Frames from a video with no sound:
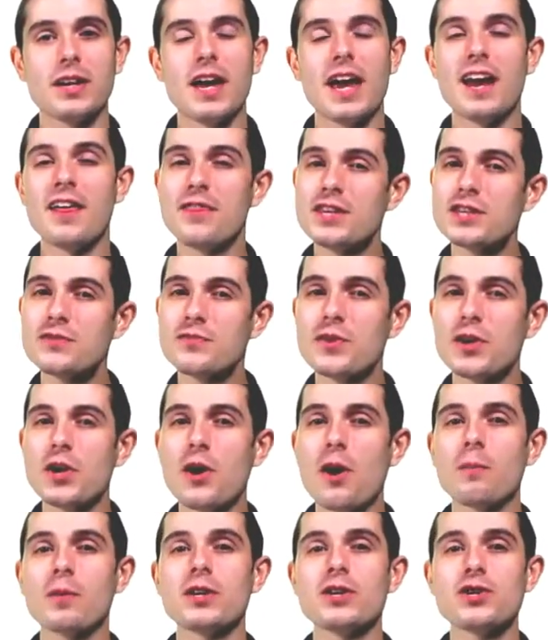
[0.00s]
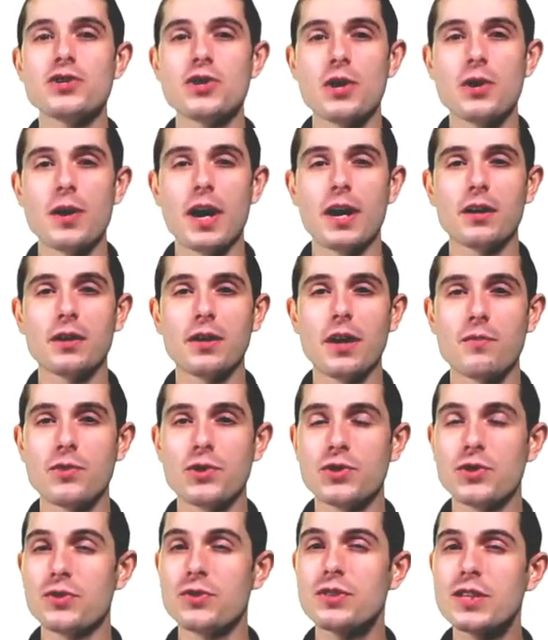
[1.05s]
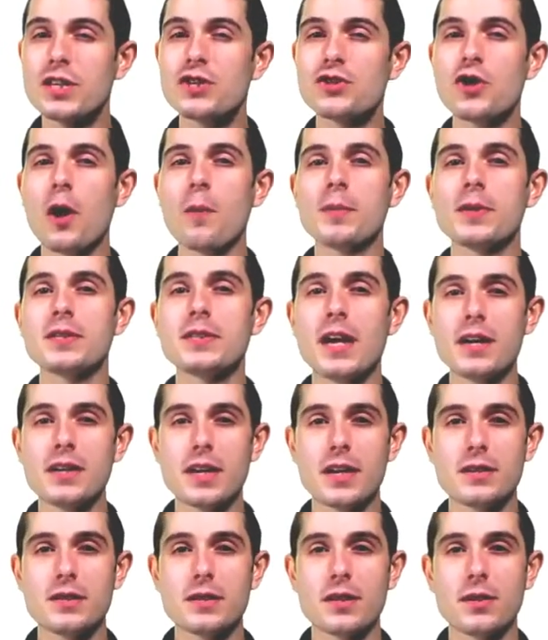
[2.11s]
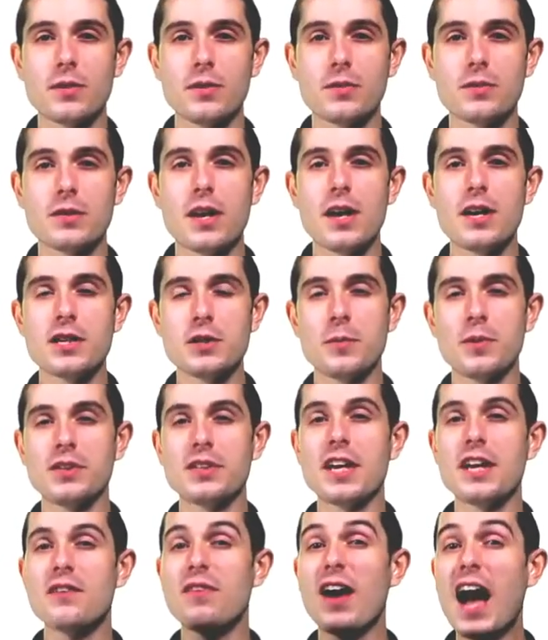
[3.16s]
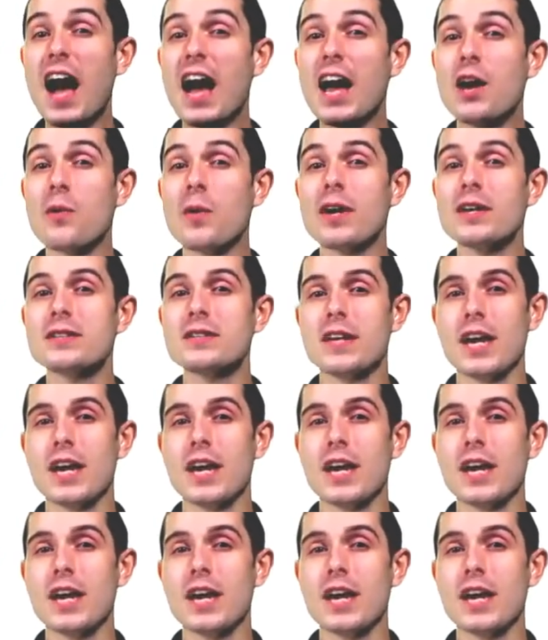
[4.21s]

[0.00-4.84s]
In this video, I'm going to show you how to leverage your C# and .NET skills to build native iOS,